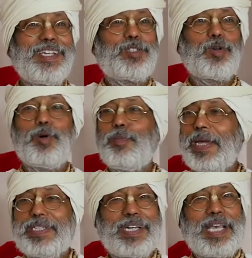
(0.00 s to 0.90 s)
So
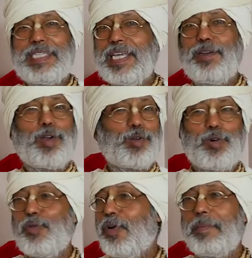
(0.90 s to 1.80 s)
better I cannot
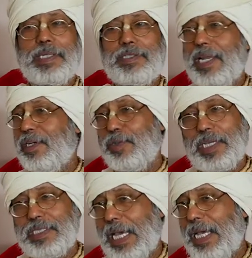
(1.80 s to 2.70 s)
go for material education.